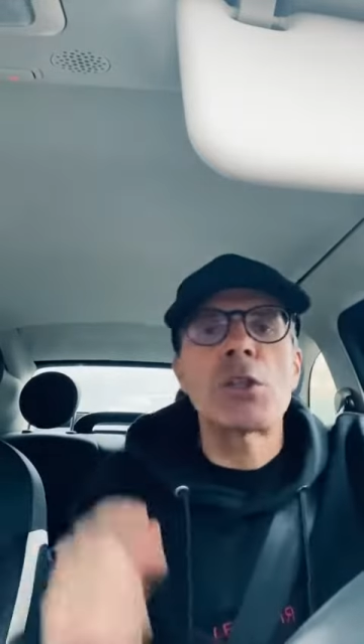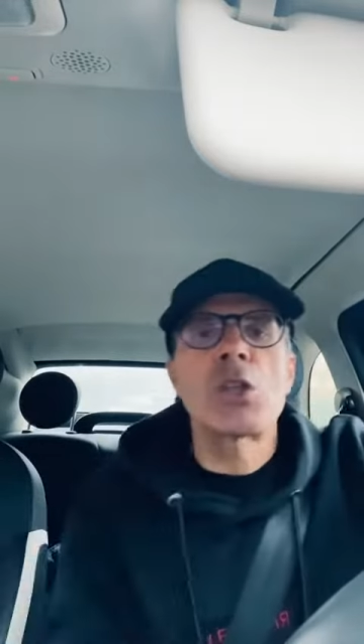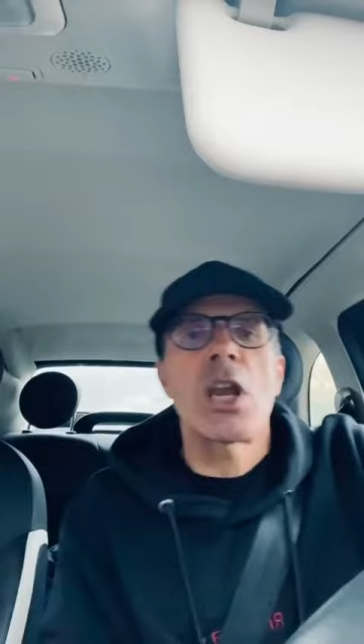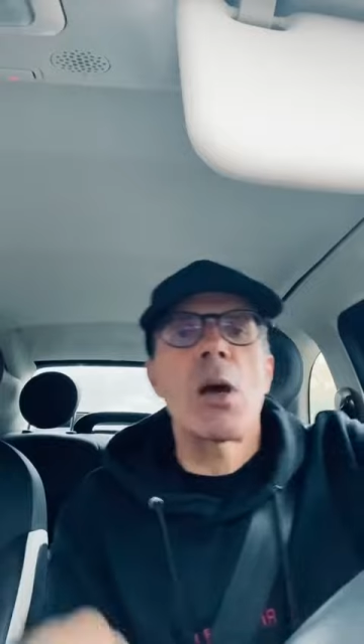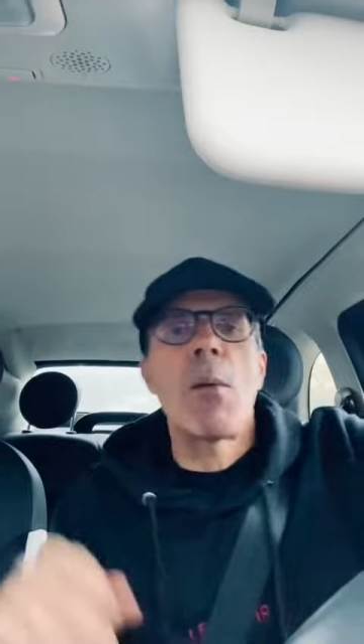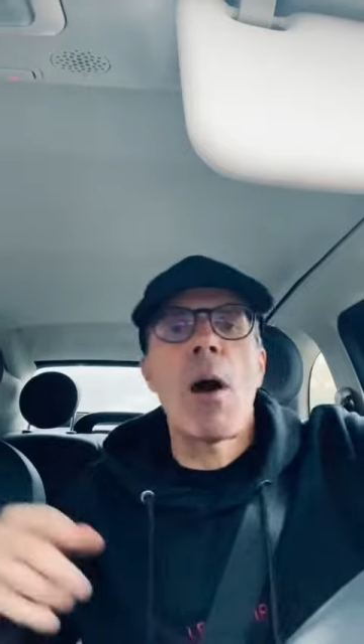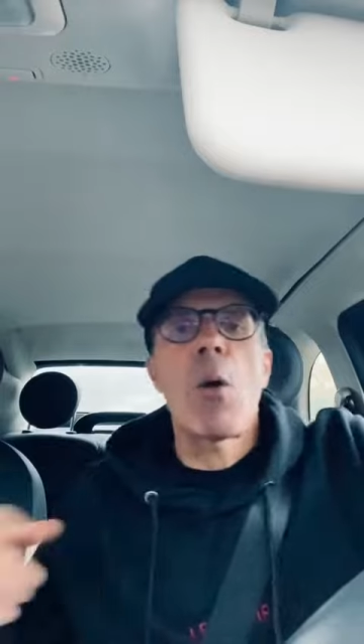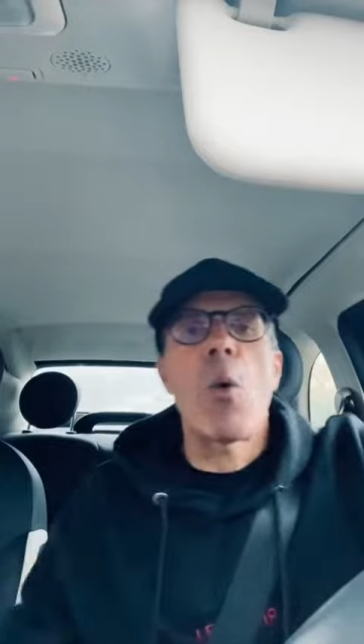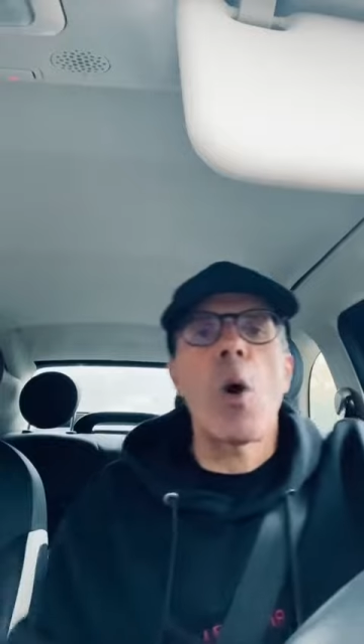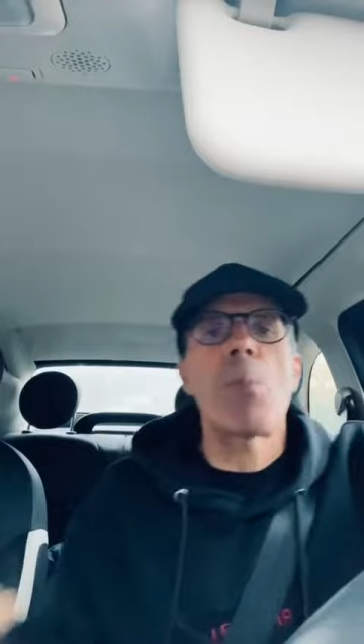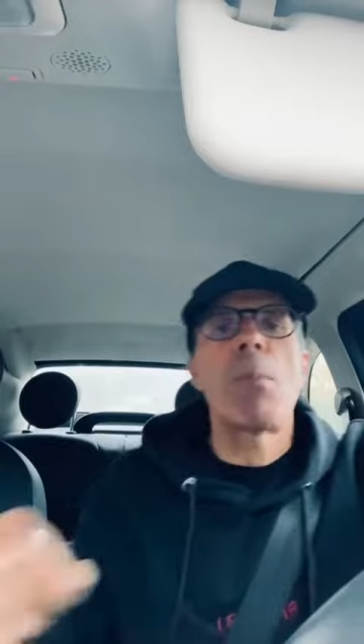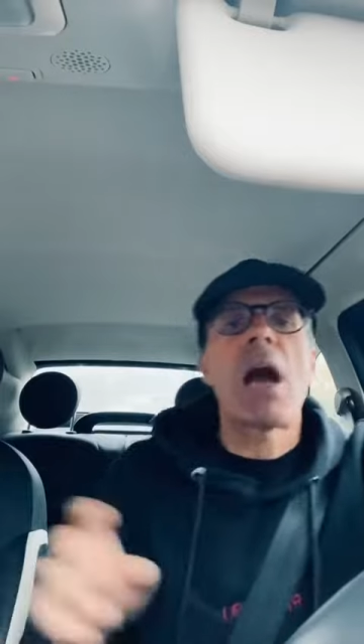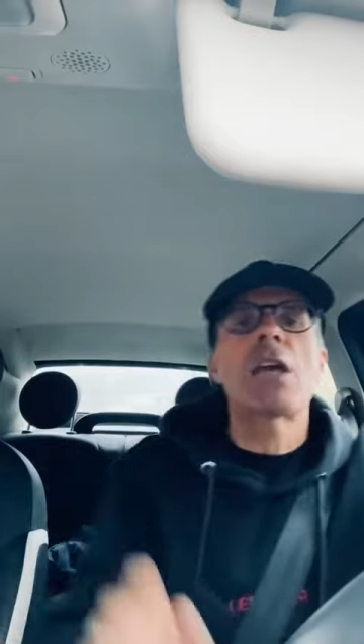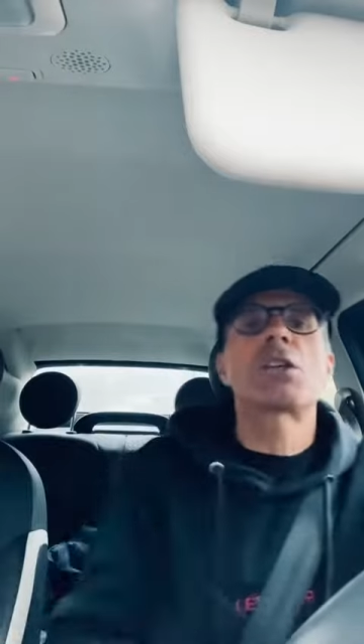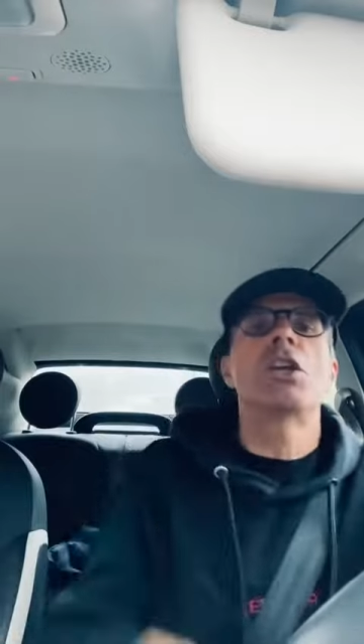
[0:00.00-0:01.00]
my work, my
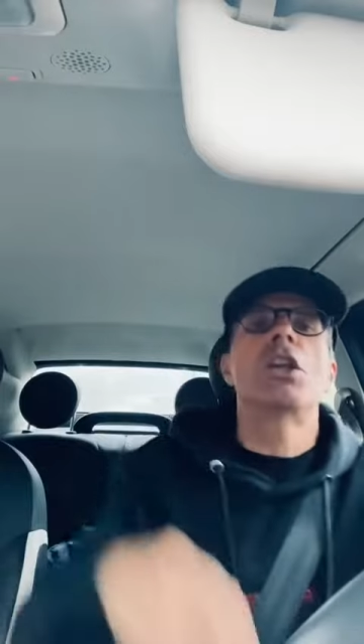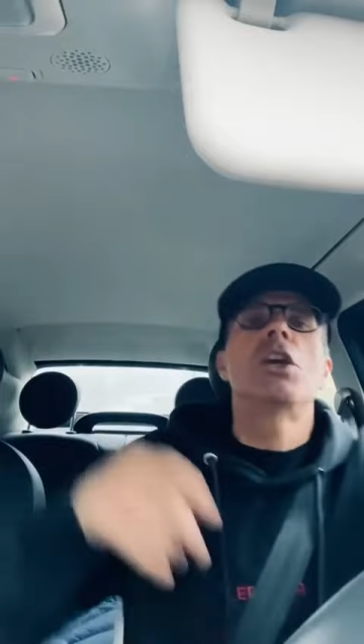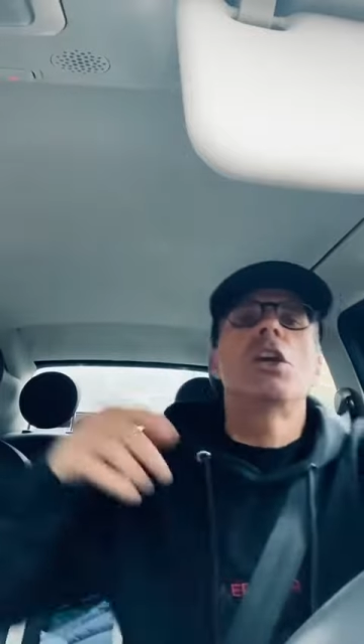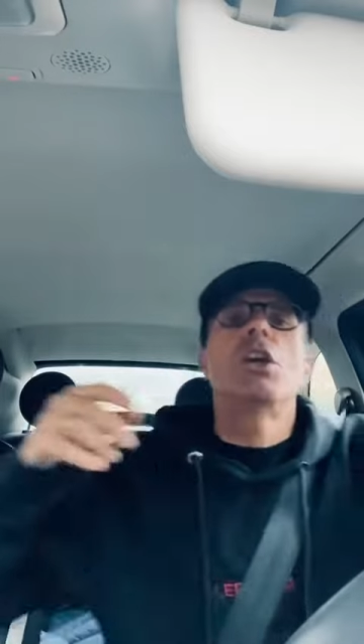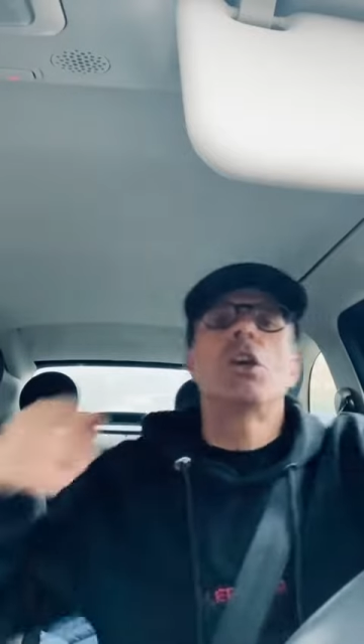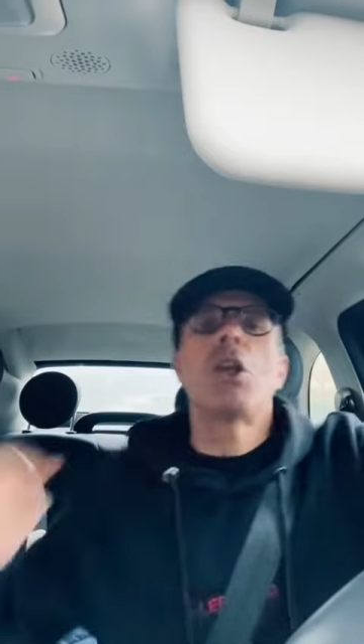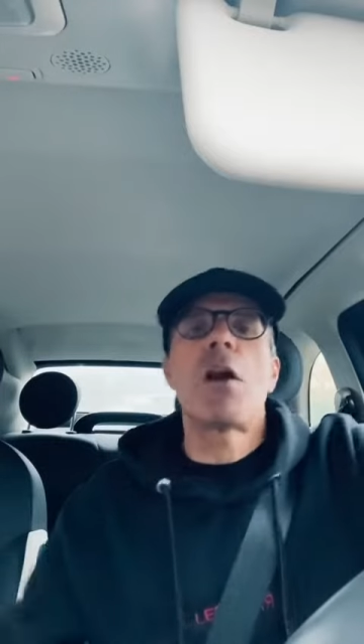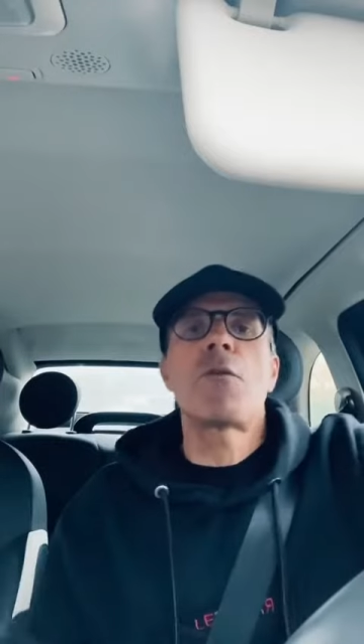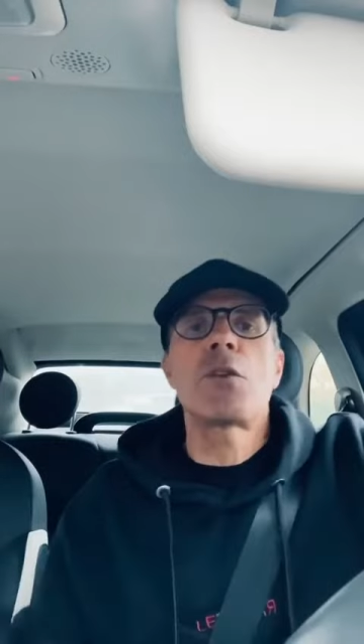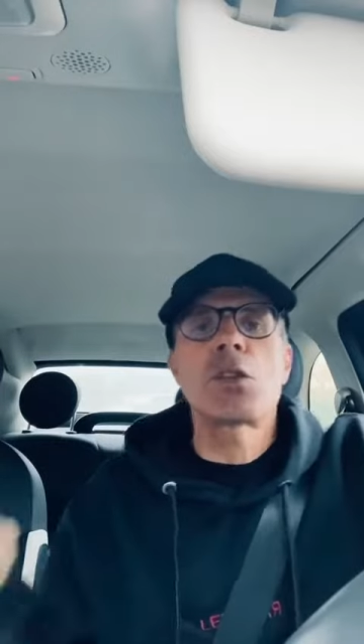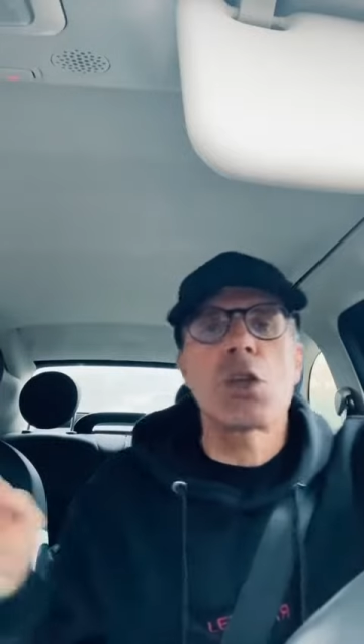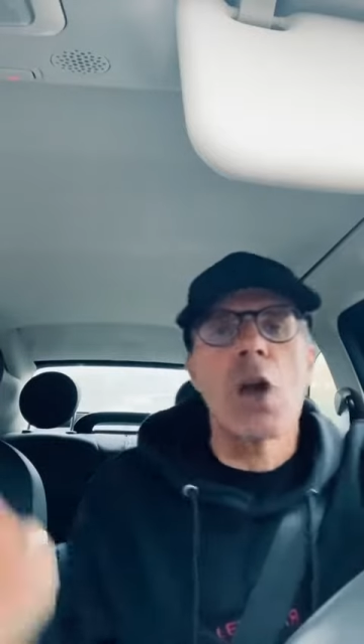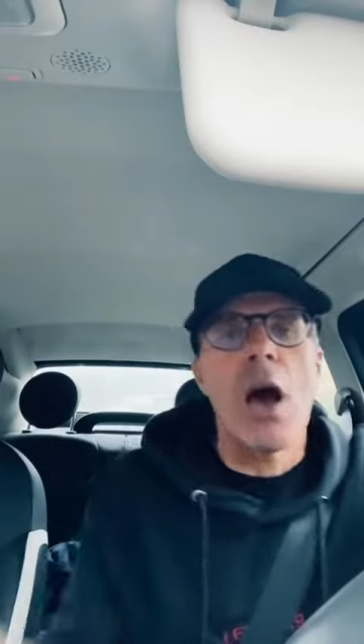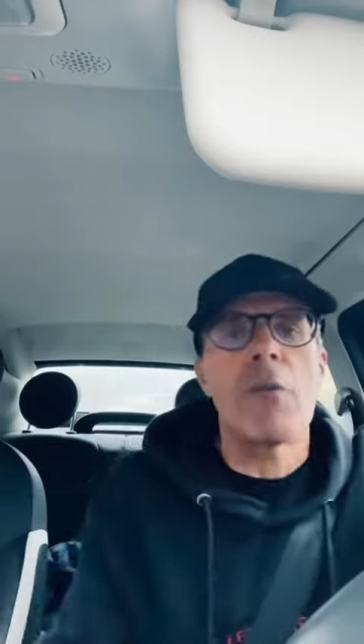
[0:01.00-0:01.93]
chili, enough is enough.